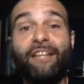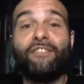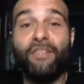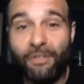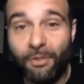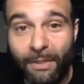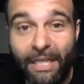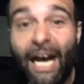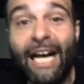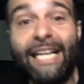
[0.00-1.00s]
you and
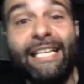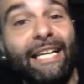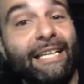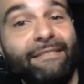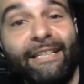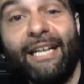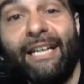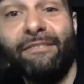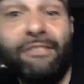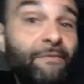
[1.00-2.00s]
I
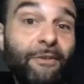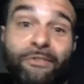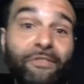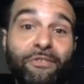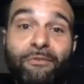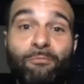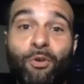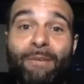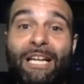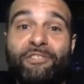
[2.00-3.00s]
look forward to doing more
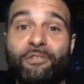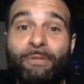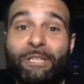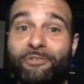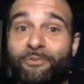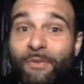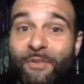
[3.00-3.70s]
magical pictures with you.